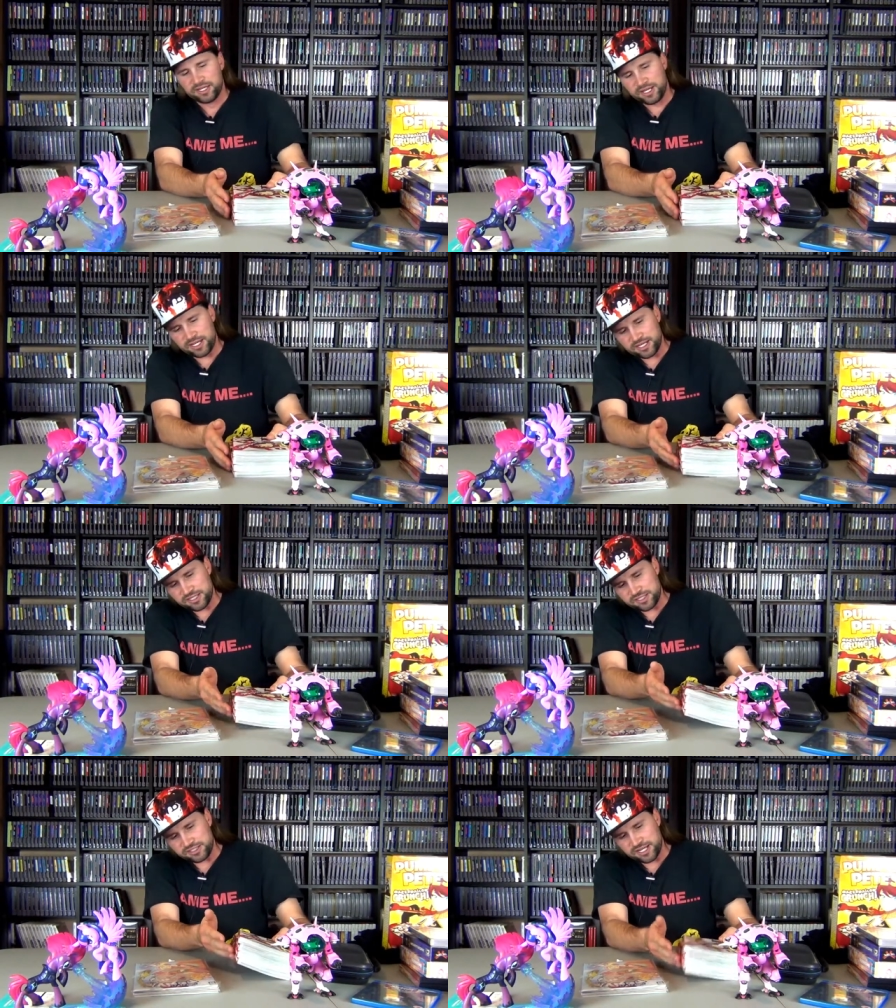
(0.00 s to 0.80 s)

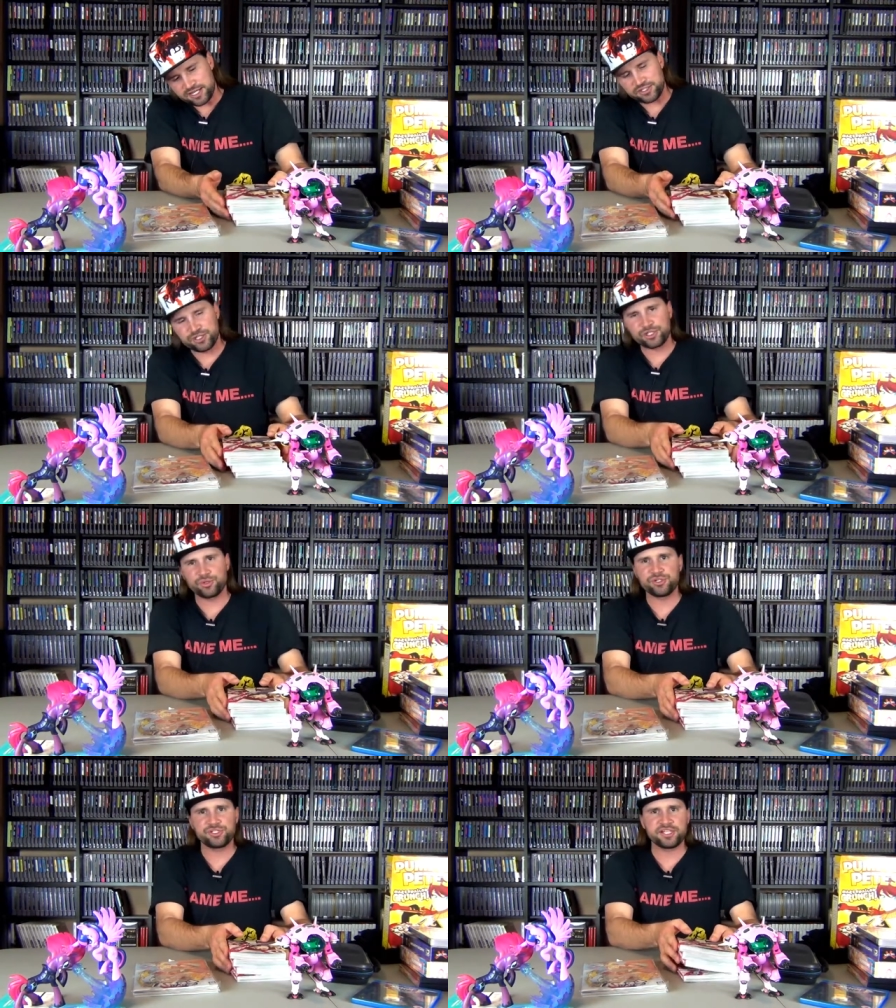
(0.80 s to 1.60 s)
And as
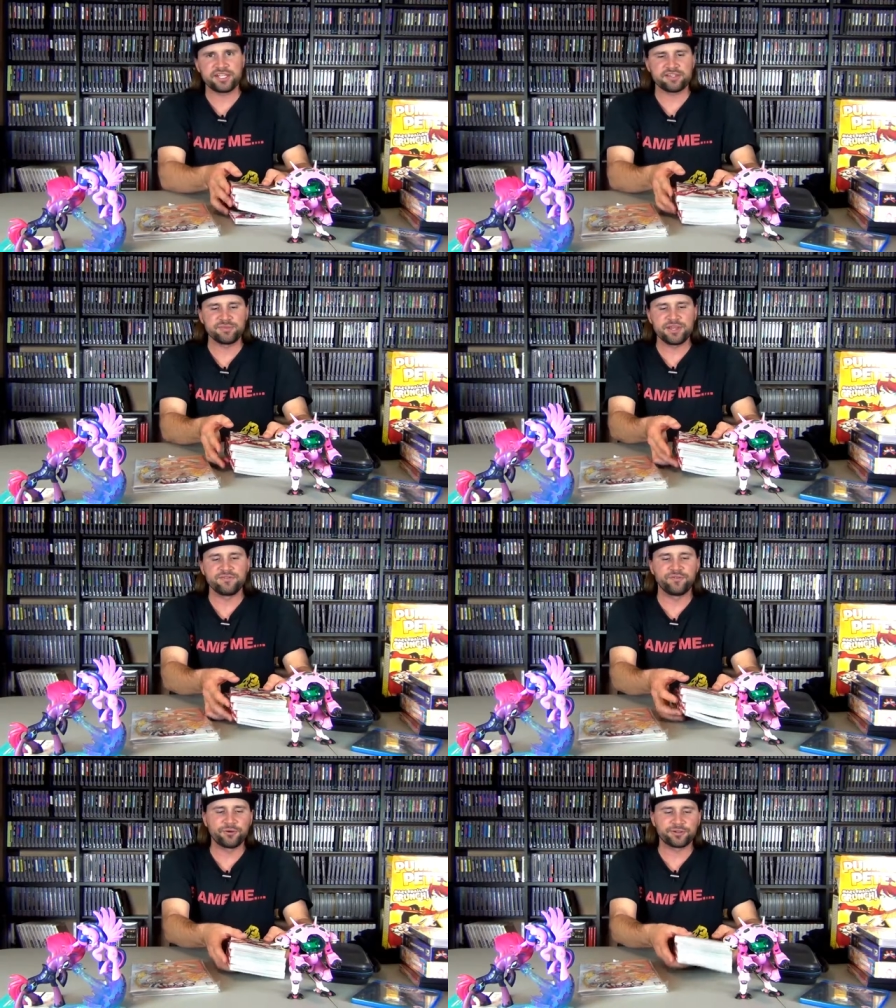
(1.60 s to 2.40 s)
usual, she gives me
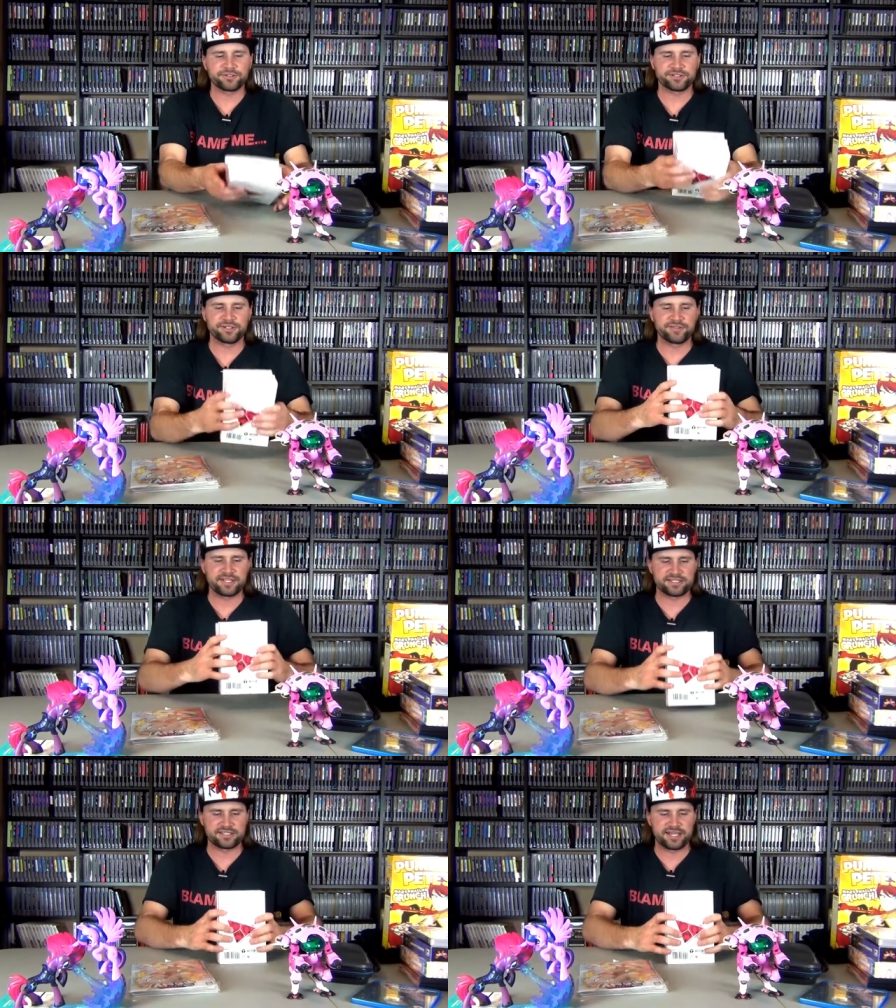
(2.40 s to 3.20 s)
4 of
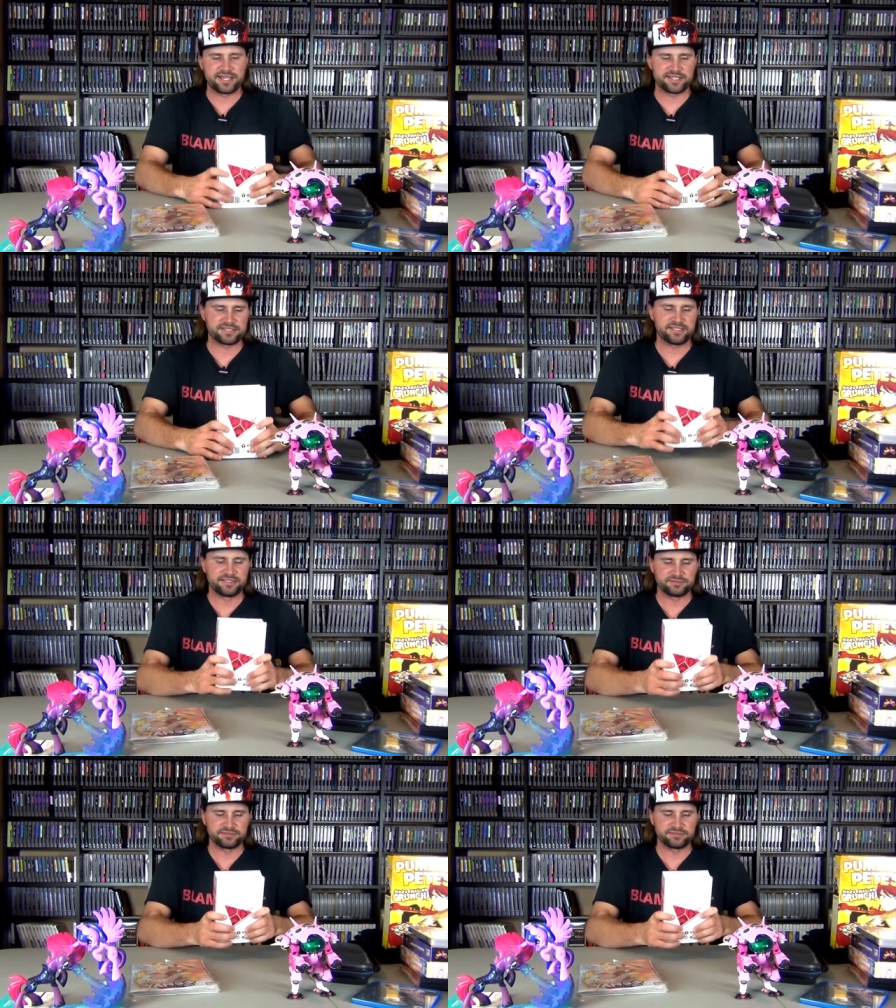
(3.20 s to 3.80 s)
these things.